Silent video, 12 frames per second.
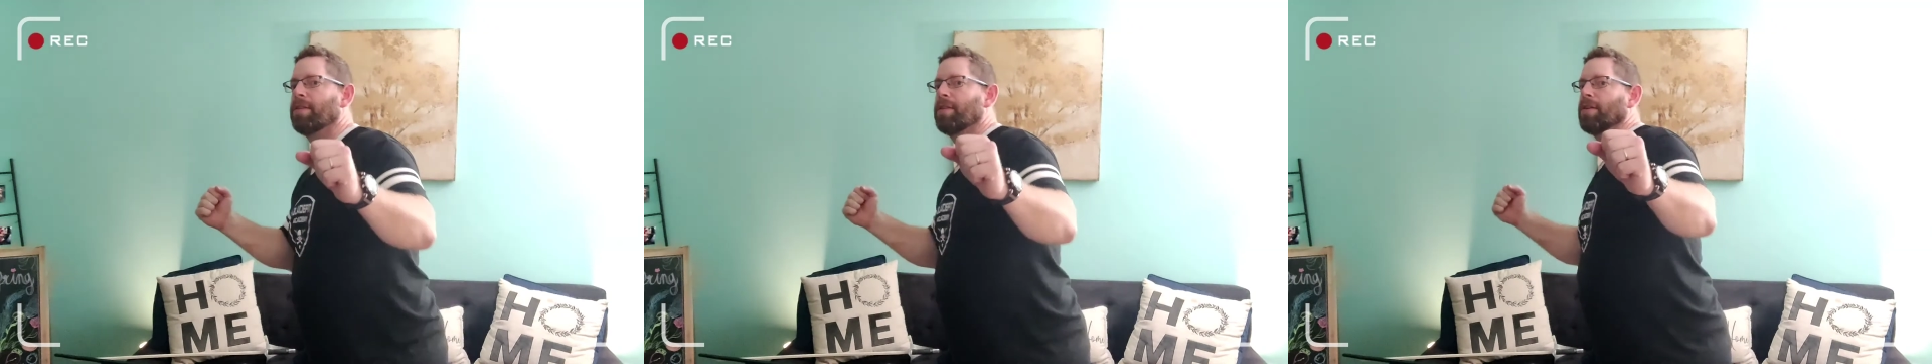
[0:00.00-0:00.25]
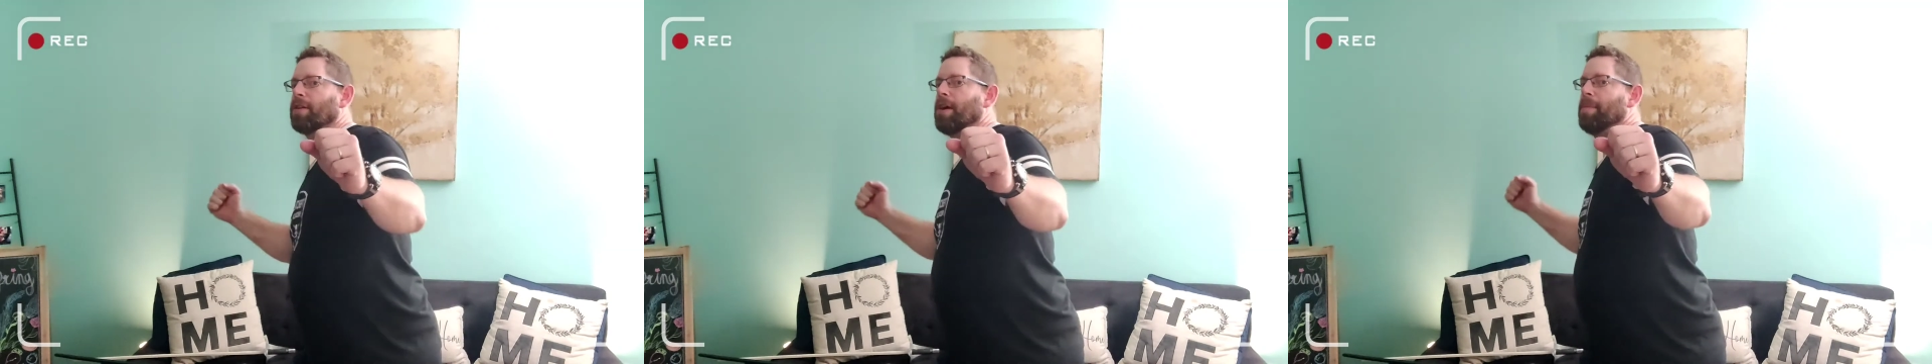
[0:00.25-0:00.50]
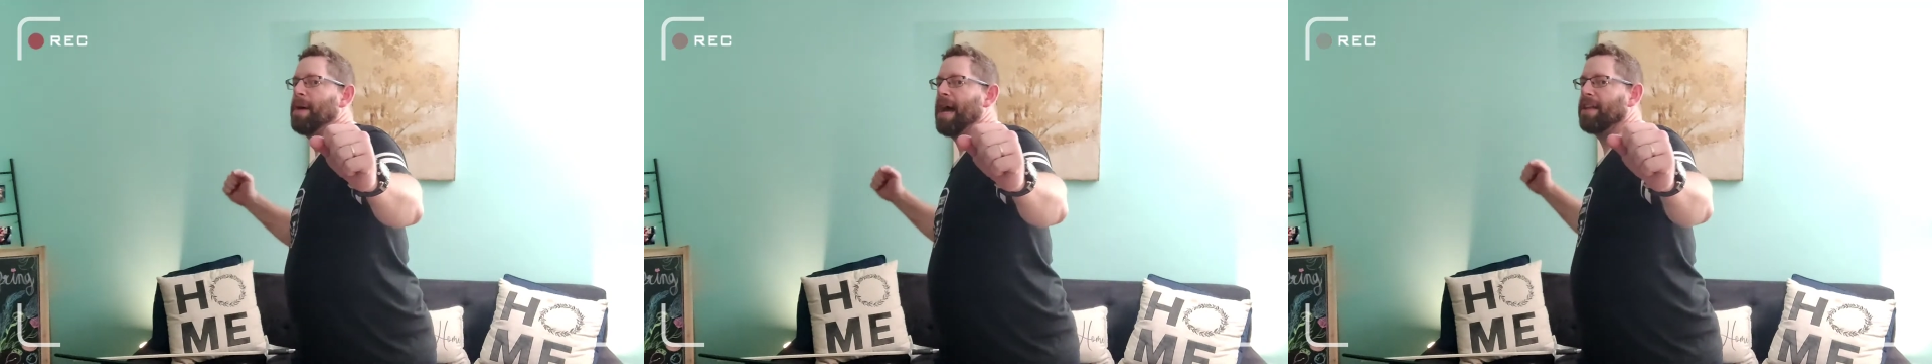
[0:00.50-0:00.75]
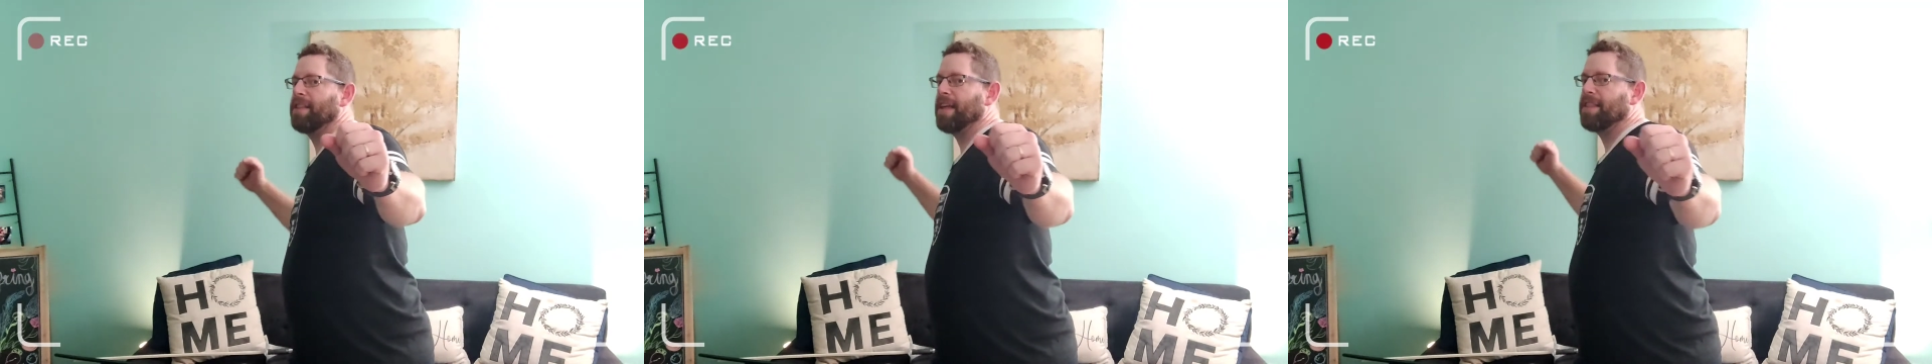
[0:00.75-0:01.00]
to come
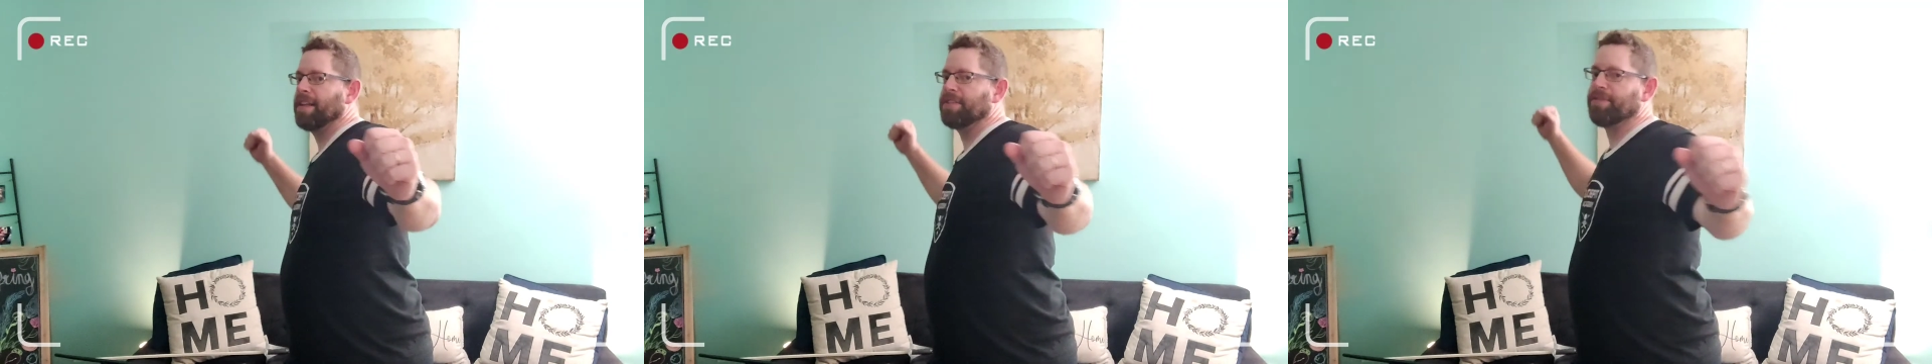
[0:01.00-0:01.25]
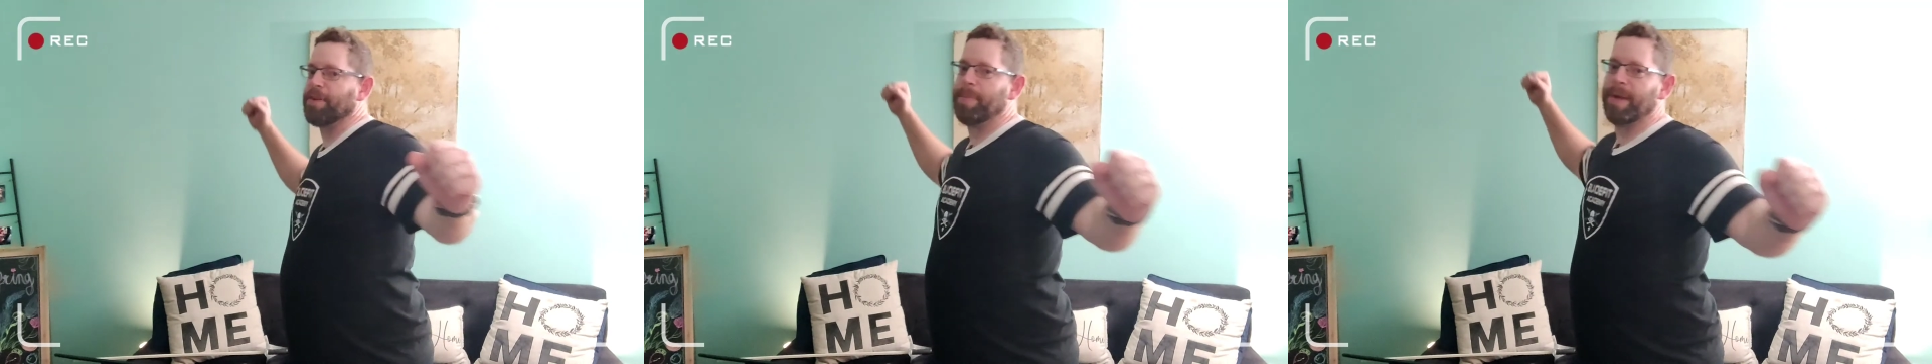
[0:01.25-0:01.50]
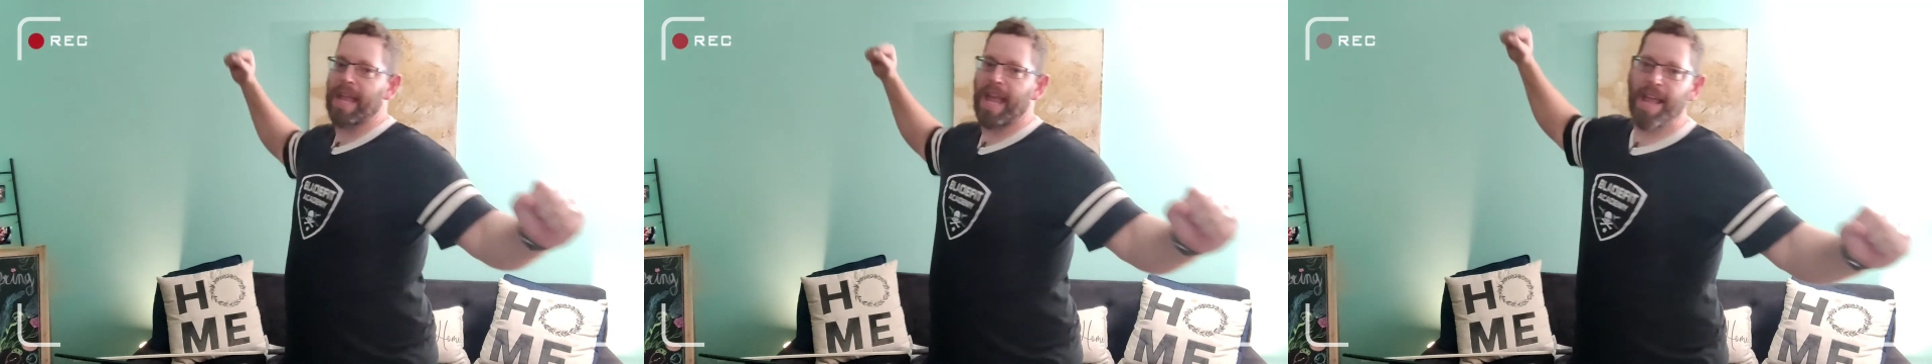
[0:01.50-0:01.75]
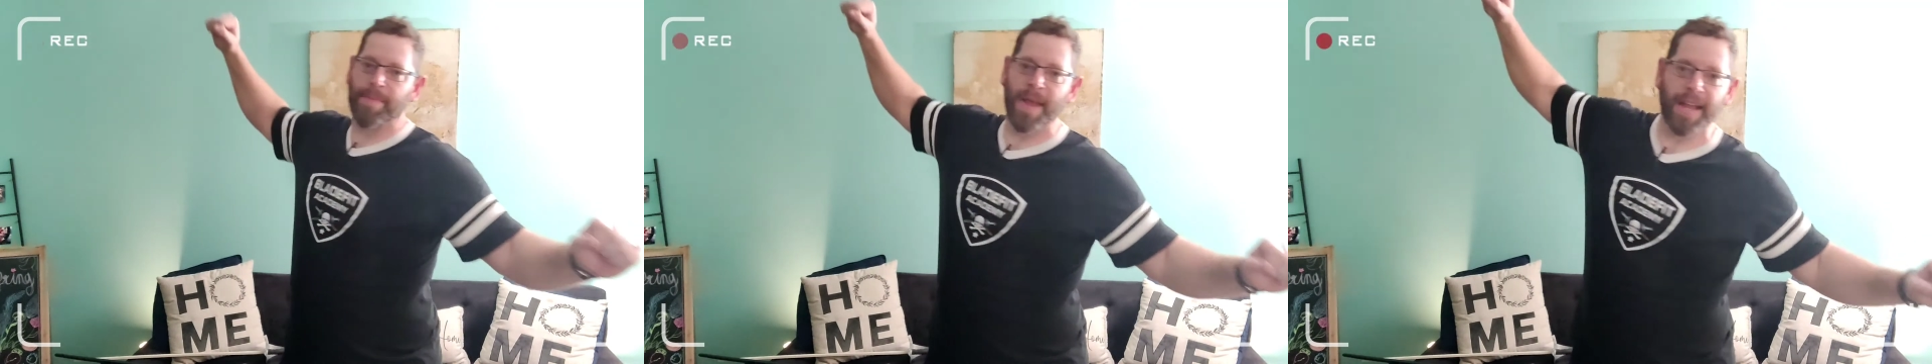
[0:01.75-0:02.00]
back like this for a big
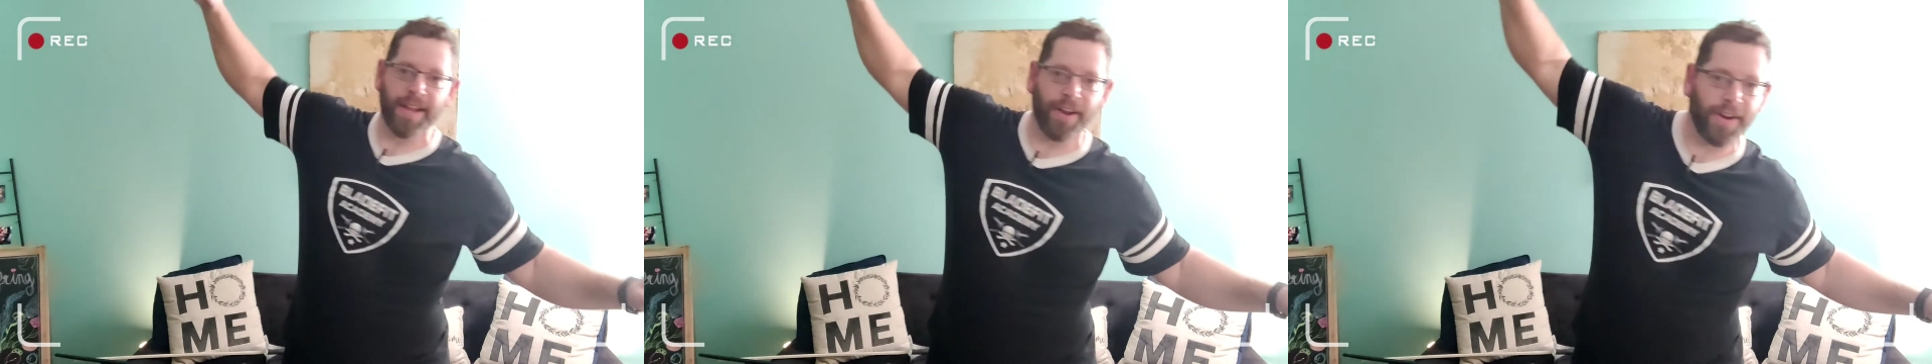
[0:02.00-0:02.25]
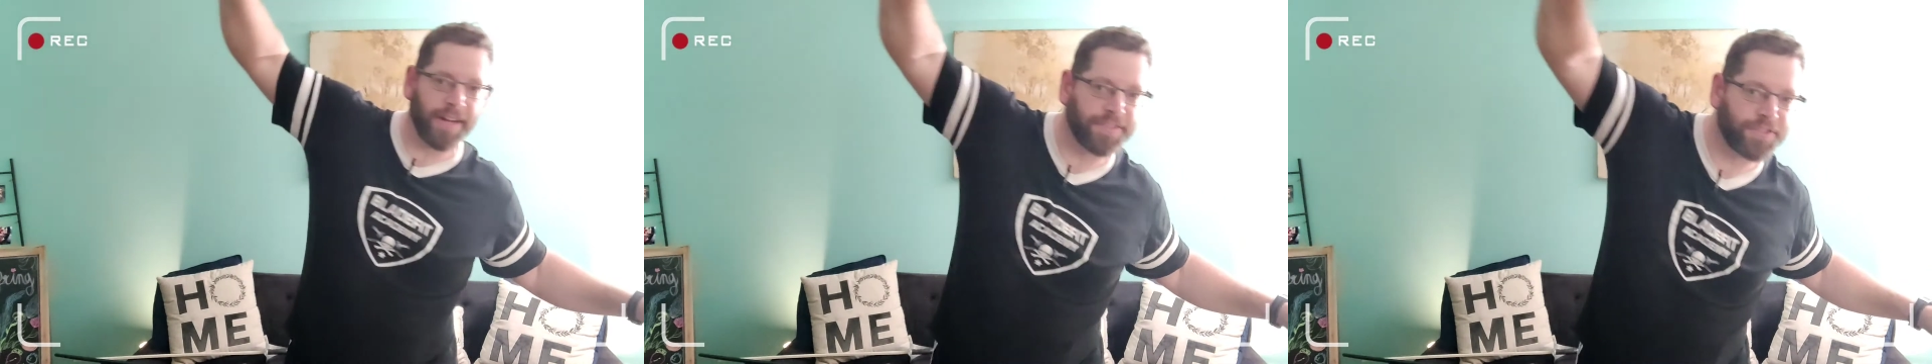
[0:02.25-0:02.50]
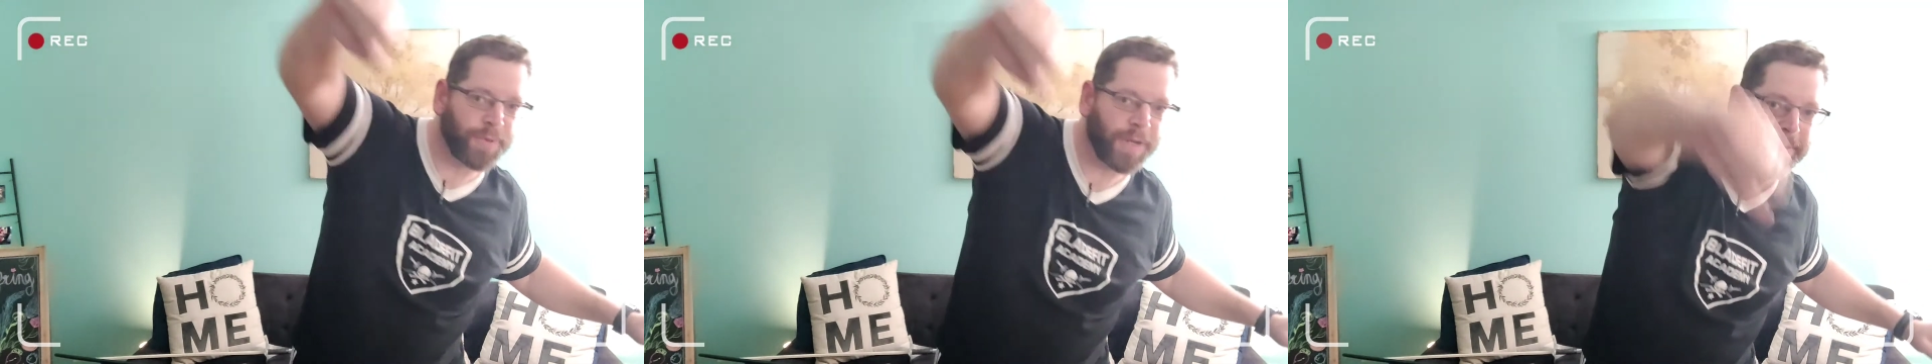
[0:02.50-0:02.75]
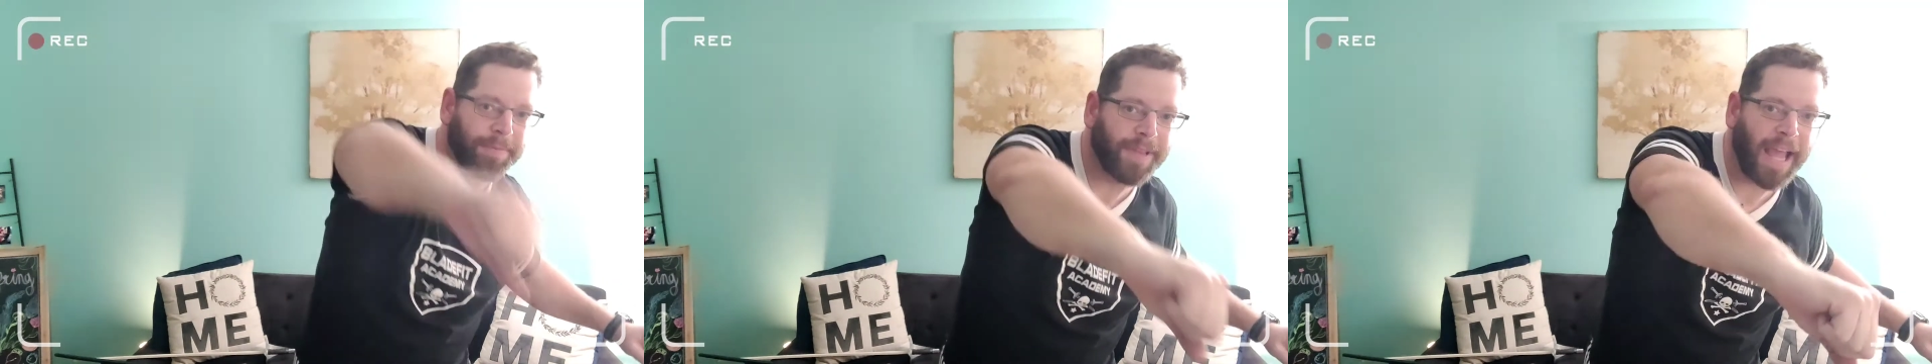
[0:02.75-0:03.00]
haymaker and sweep